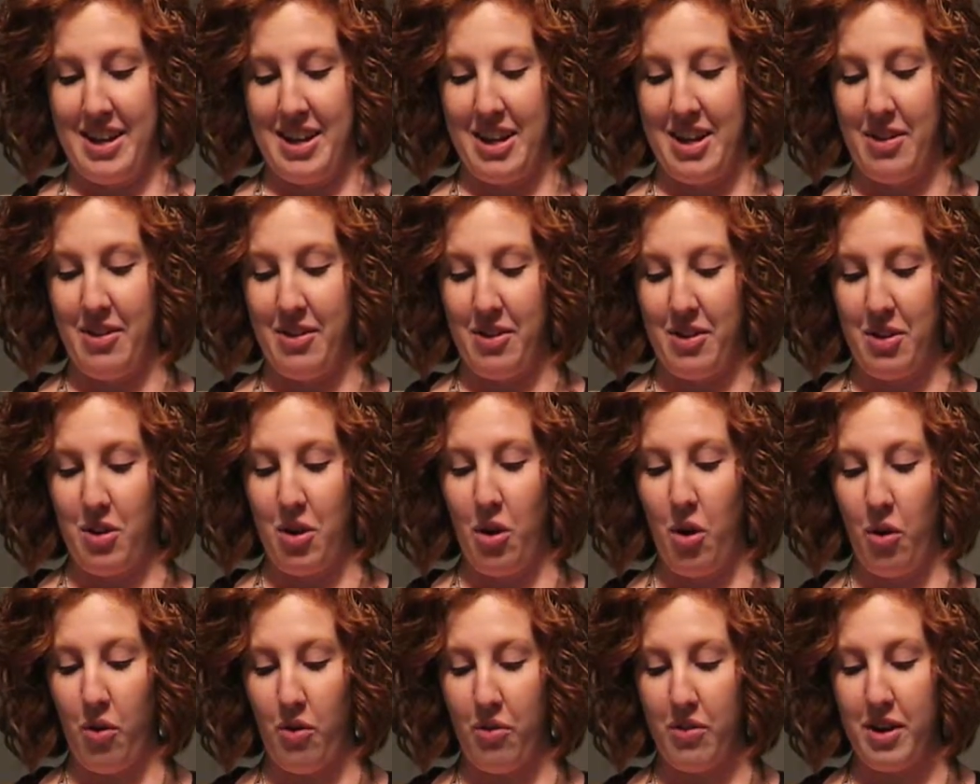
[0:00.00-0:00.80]

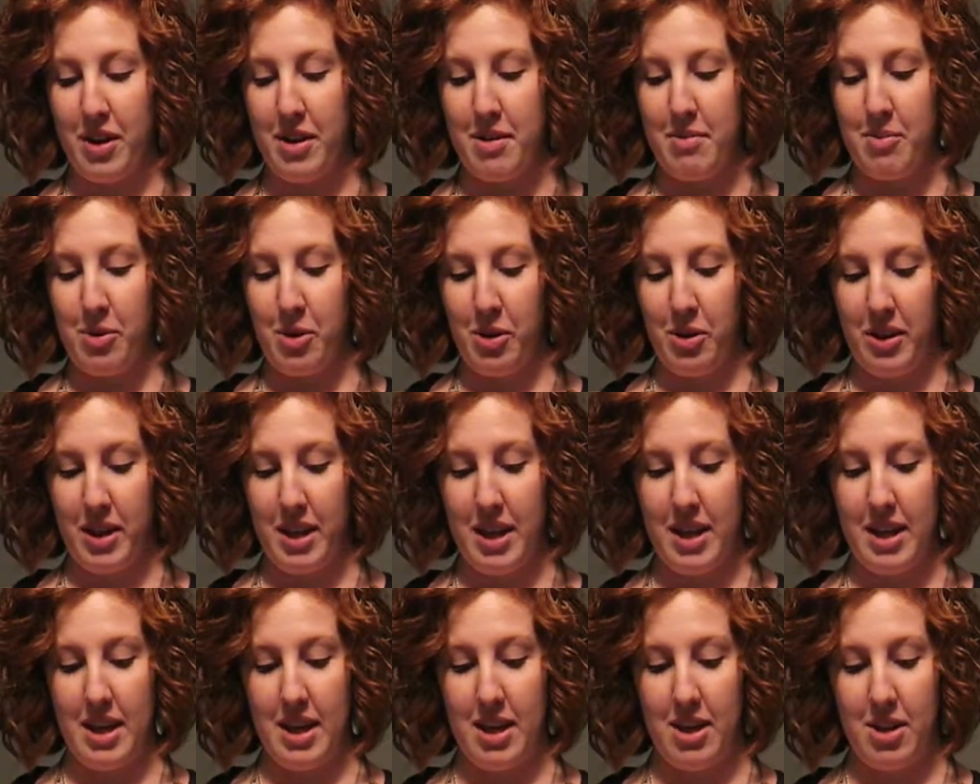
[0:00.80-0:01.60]
Covert
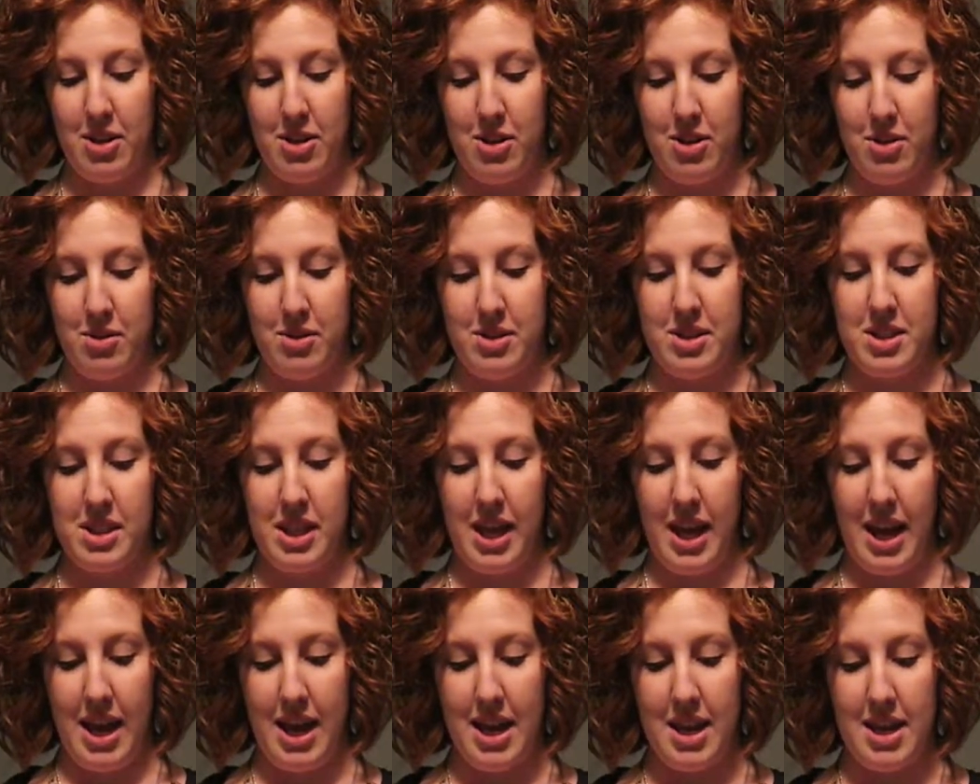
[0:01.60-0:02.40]
bullying includes
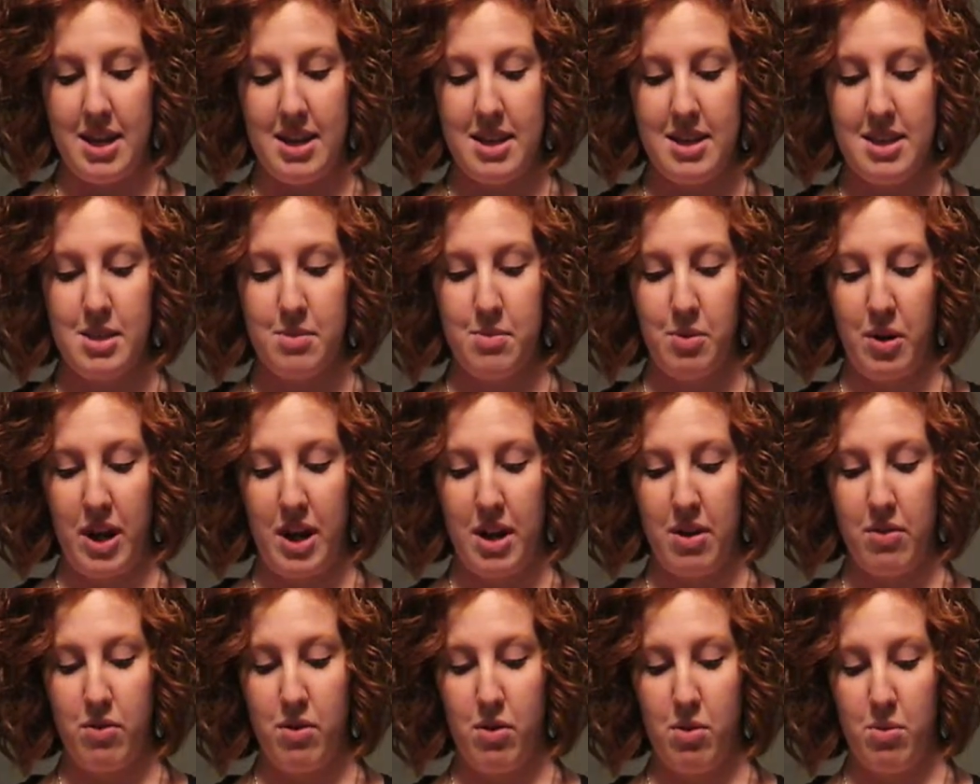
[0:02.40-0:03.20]
lying,
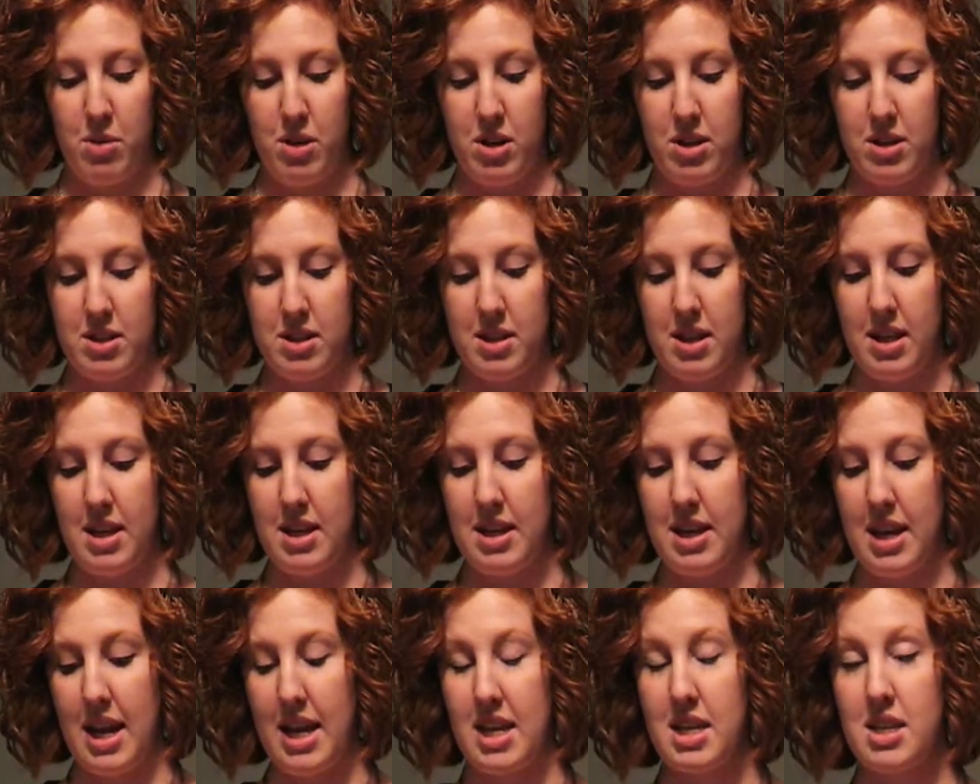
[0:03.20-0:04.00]
spreading rumors,
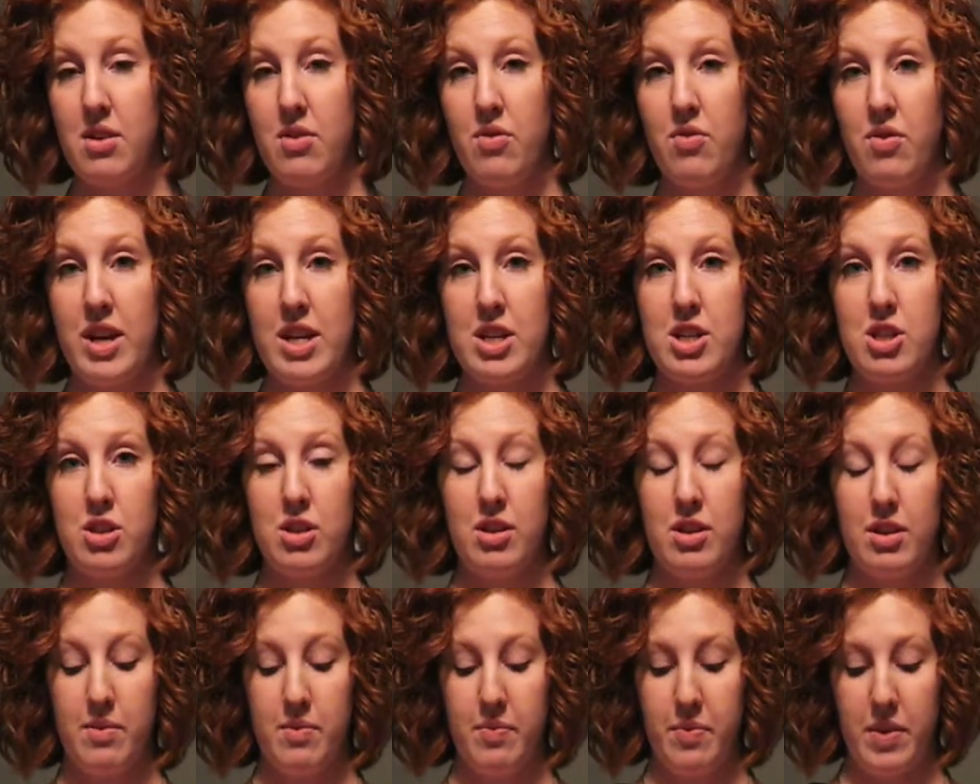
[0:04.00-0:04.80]
negative
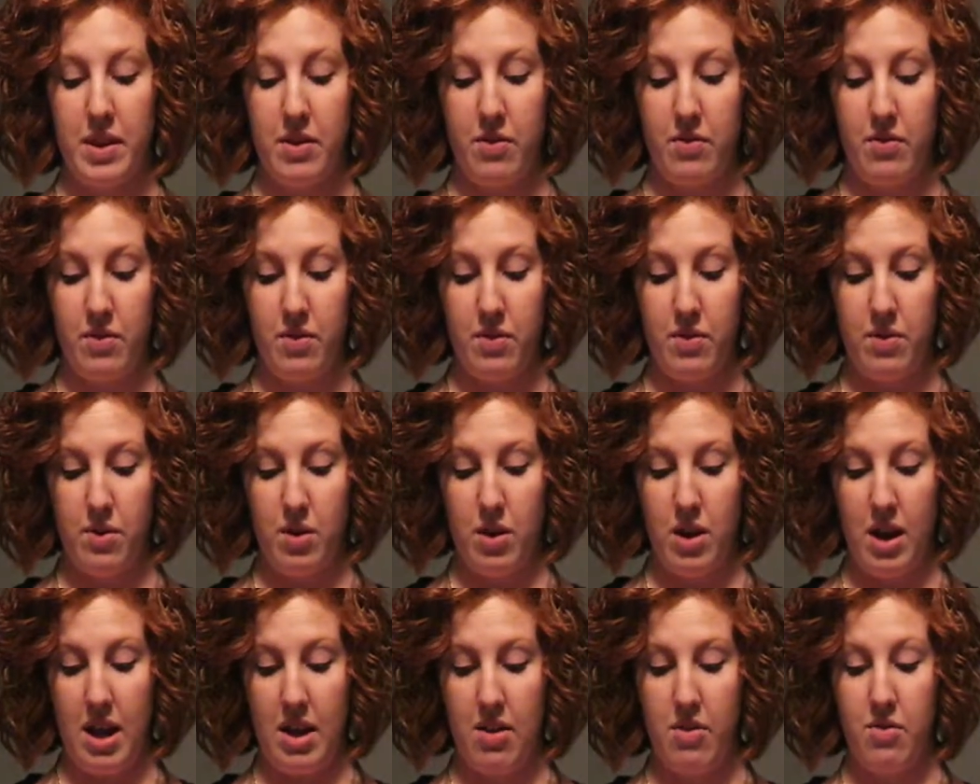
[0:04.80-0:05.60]
facial
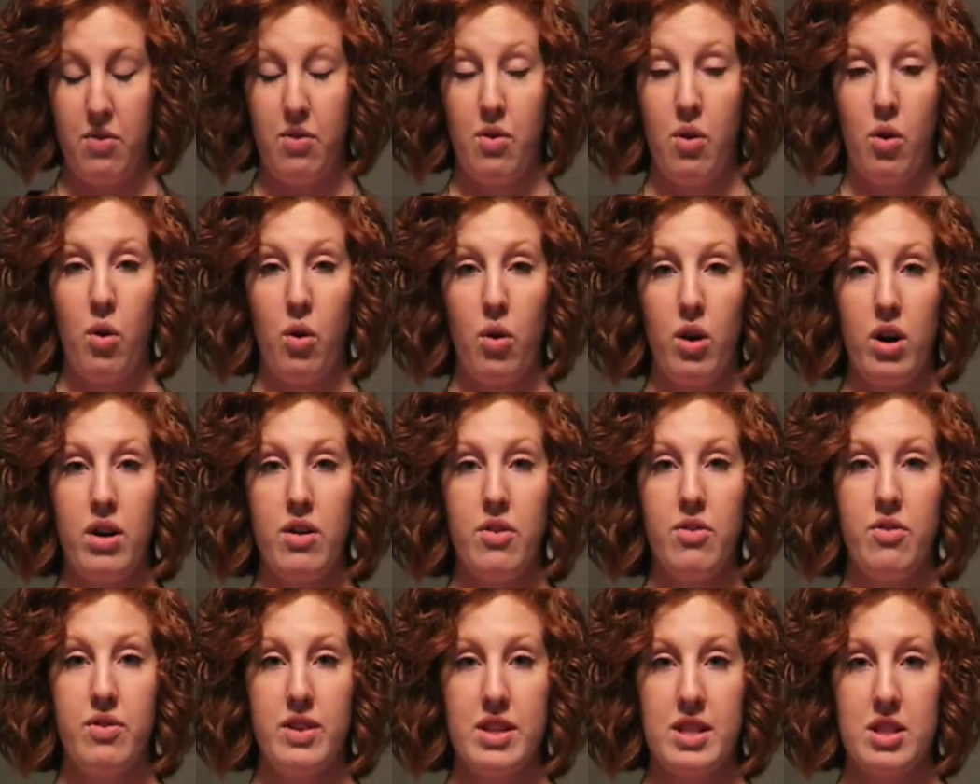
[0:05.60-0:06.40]
and
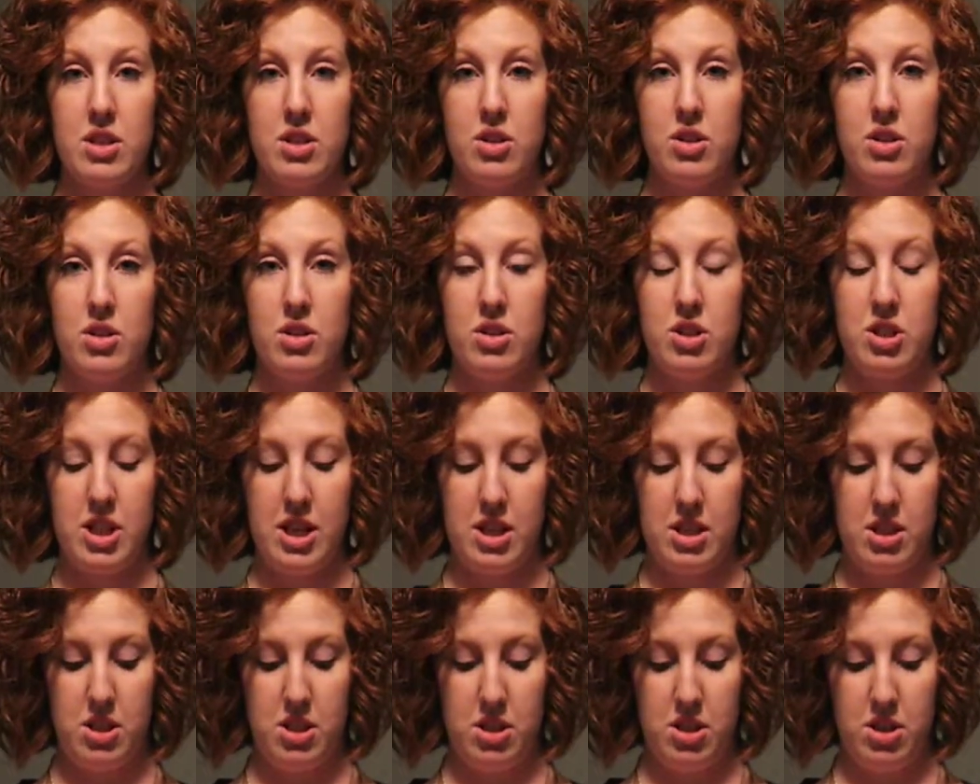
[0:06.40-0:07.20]
or physical
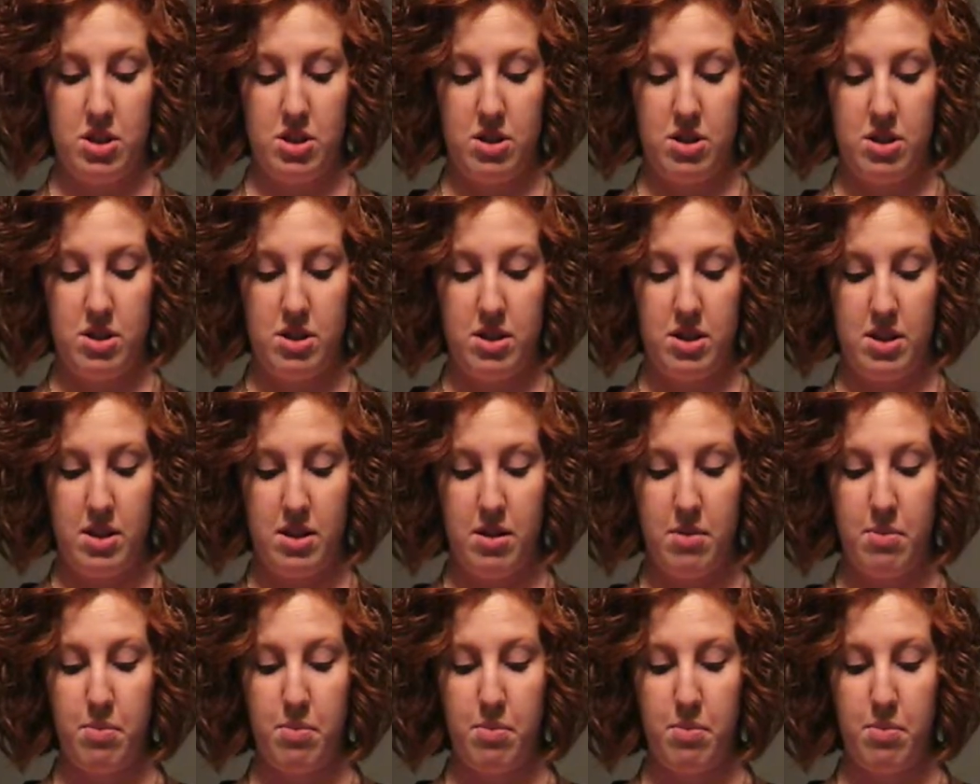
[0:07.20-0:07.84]
gestures,